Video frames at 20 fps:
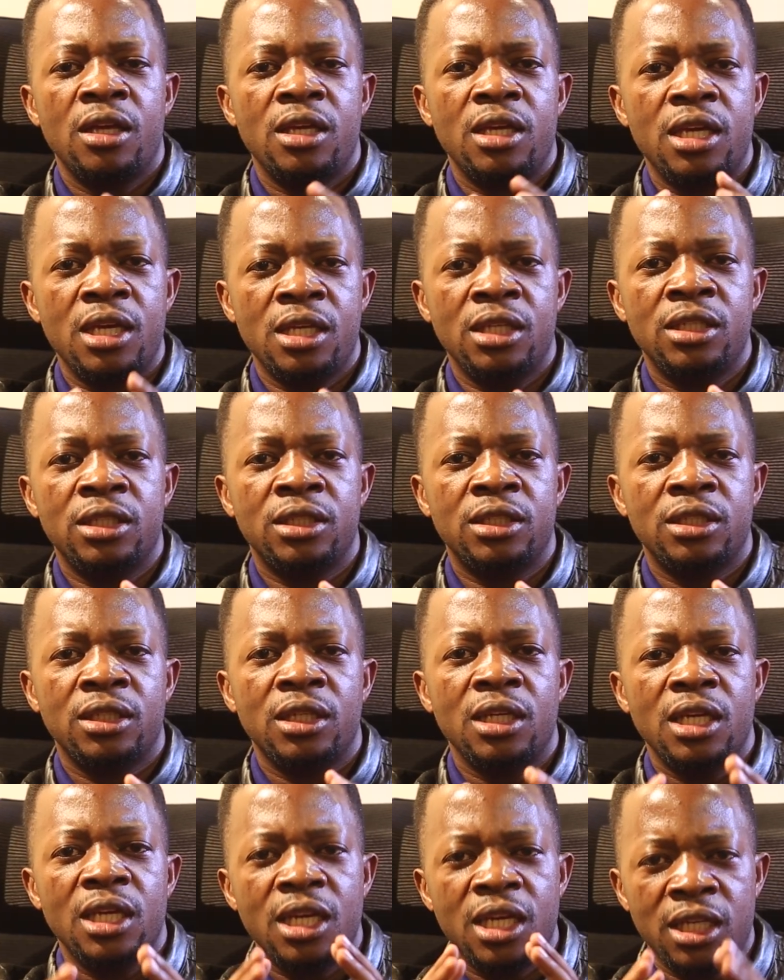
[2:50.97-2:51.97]
is
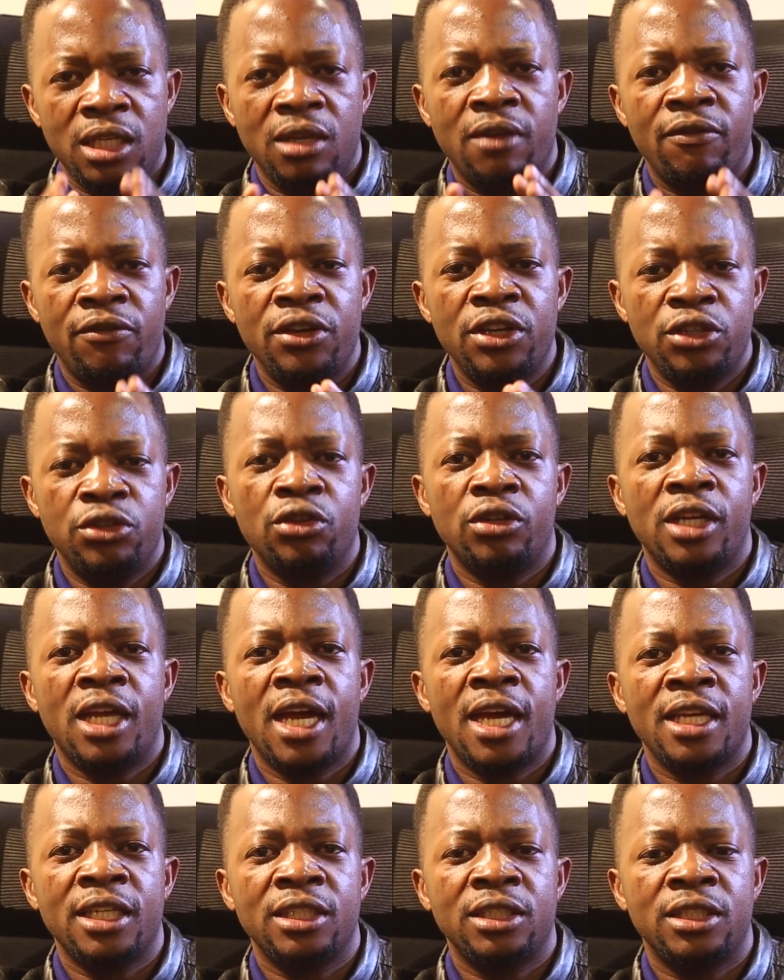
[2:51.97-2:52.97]

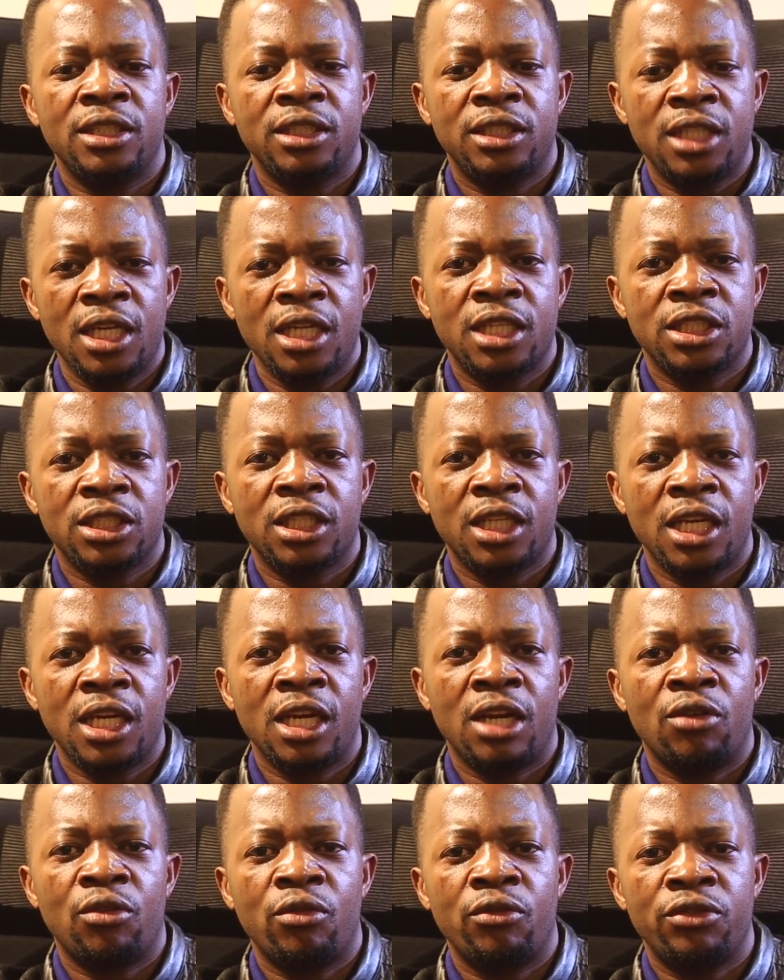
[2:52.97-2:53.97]
individualized, takes
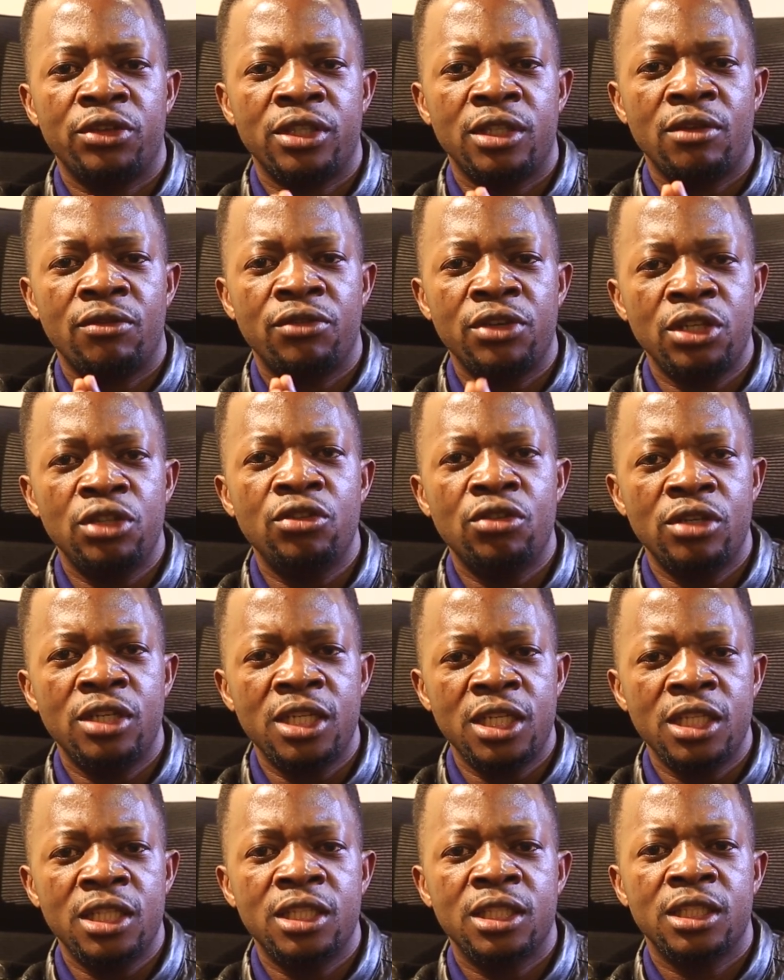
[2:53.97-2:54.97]
care of individual
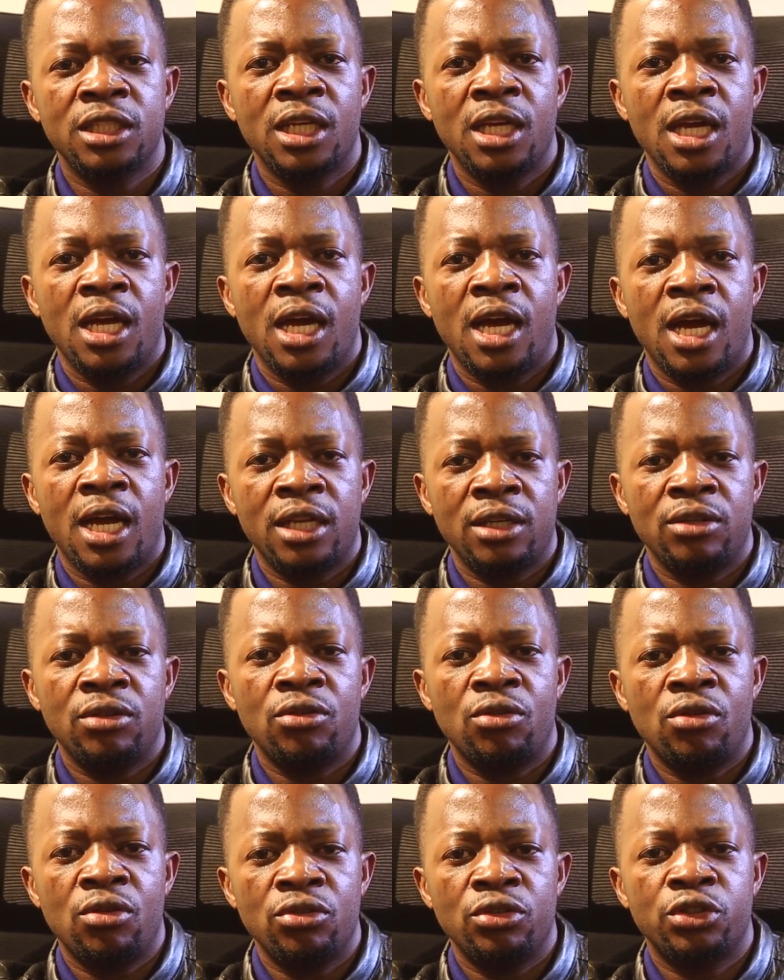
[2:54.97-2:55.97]
needs,
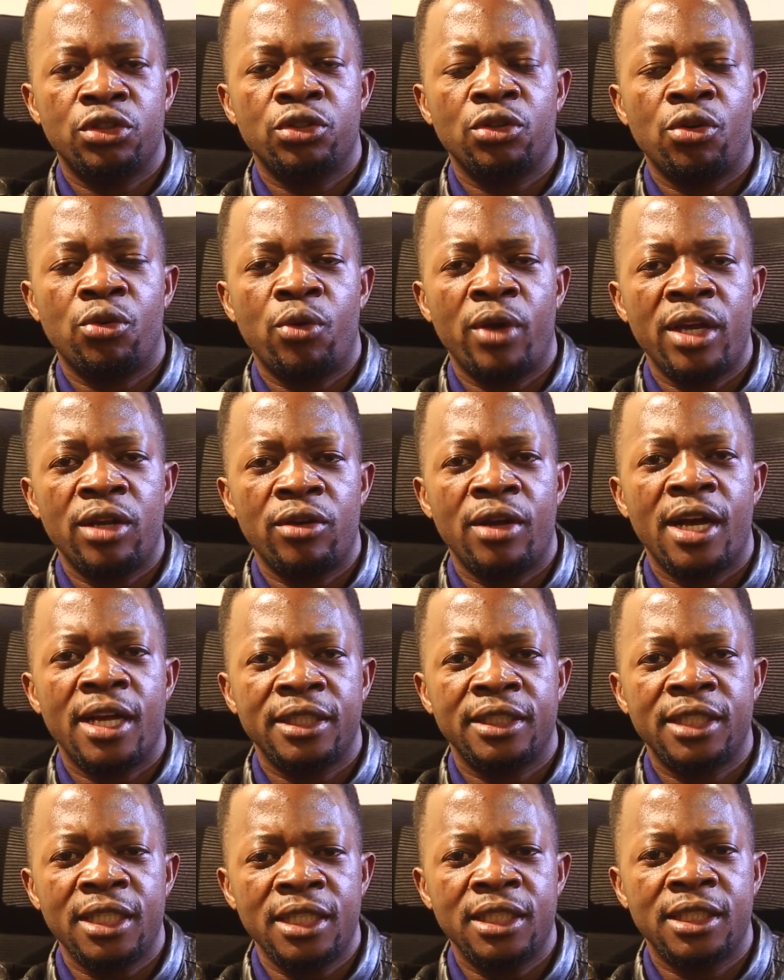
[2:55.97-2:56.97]
and also while
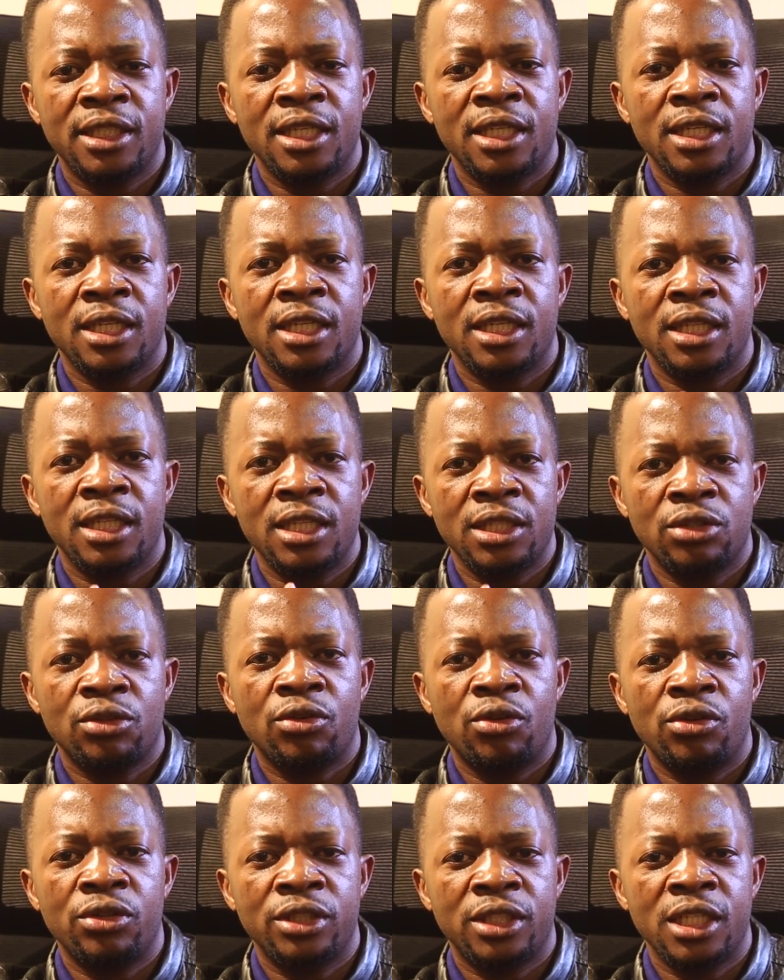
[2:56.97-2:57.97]
assessing this
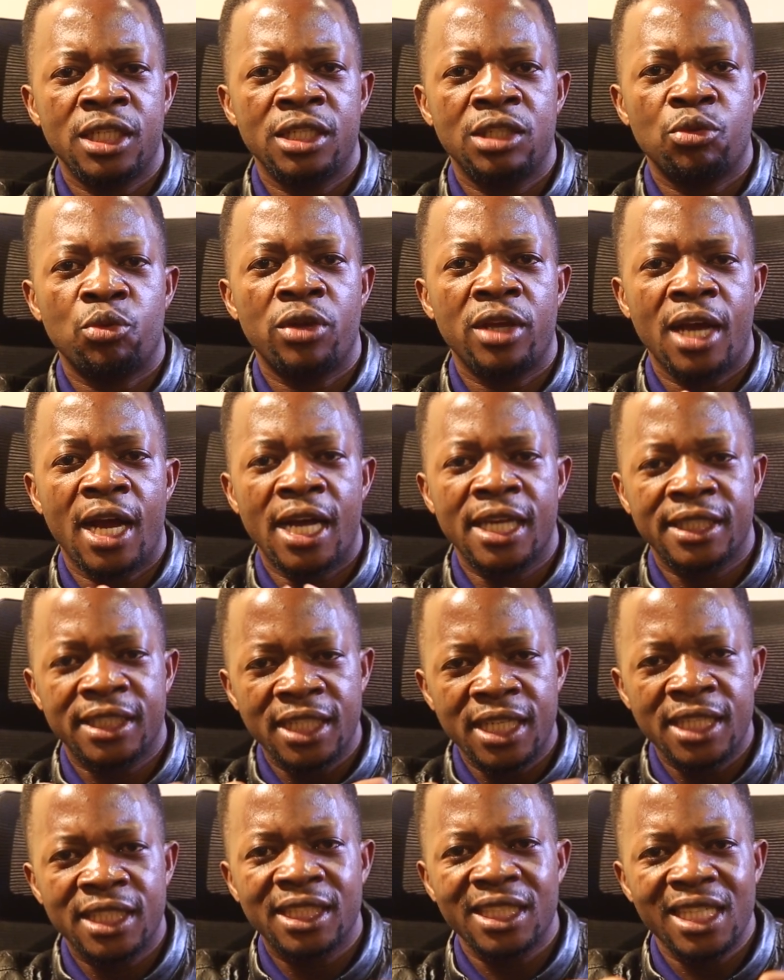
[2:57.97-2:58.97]
content, we
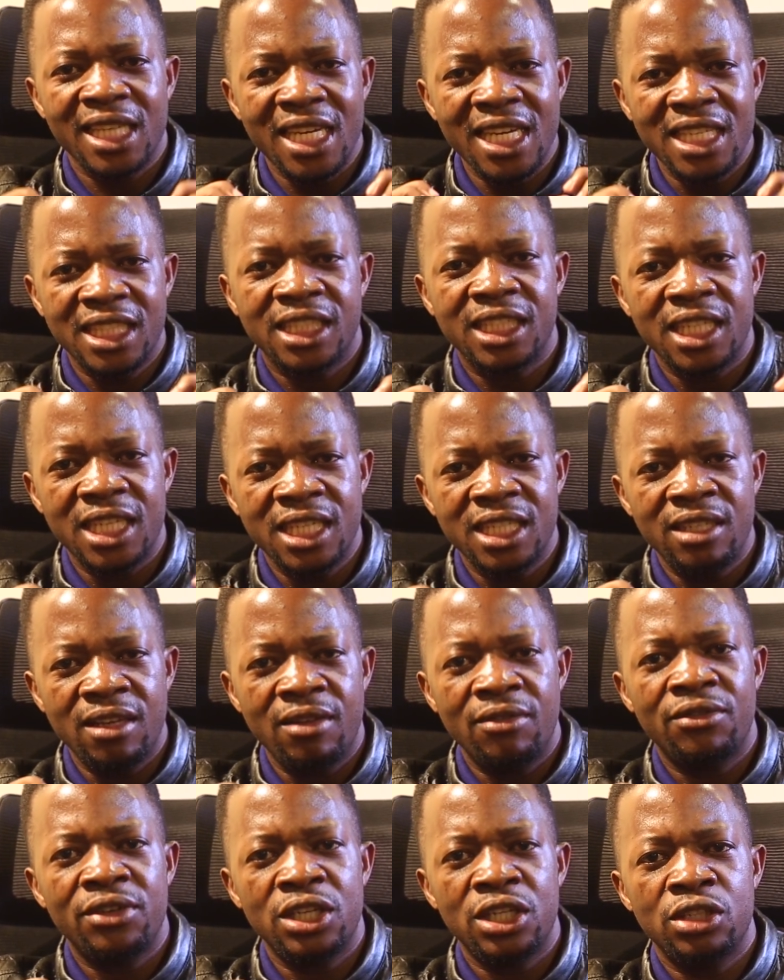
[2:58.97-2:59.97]
assess each
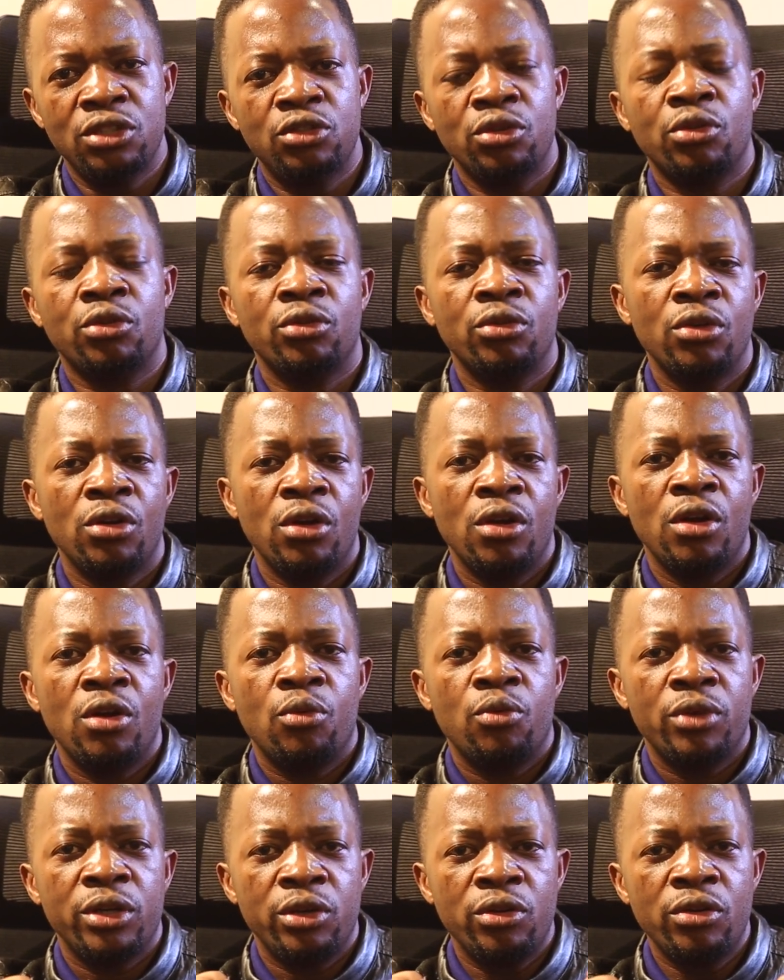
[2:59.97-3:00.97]
individual.
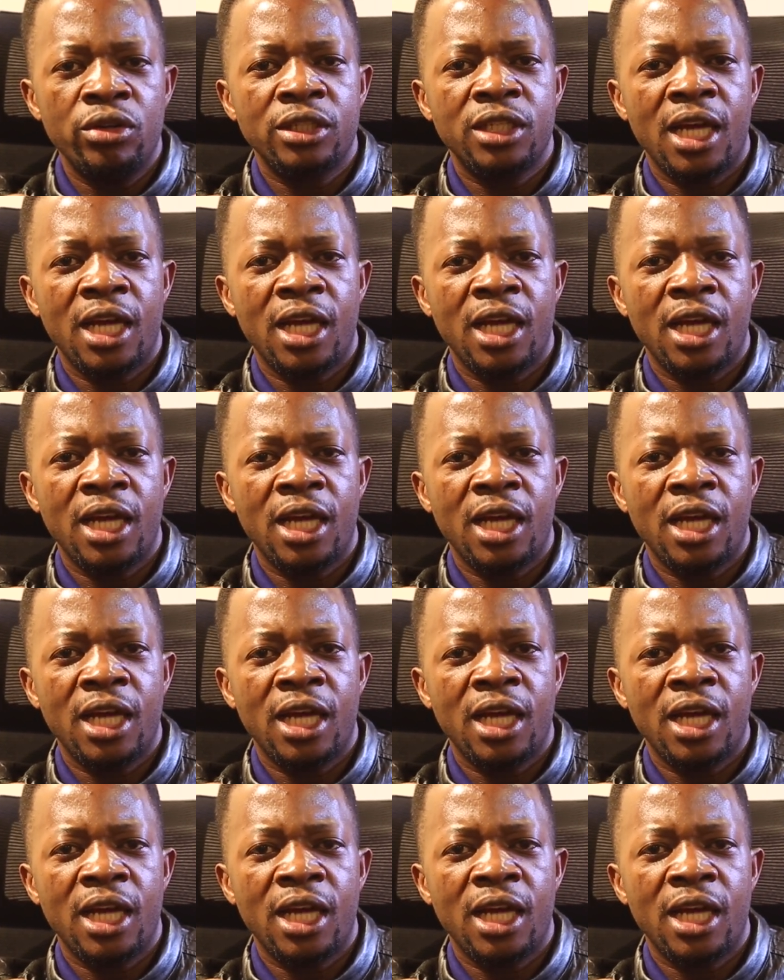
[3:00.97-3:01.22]
We don't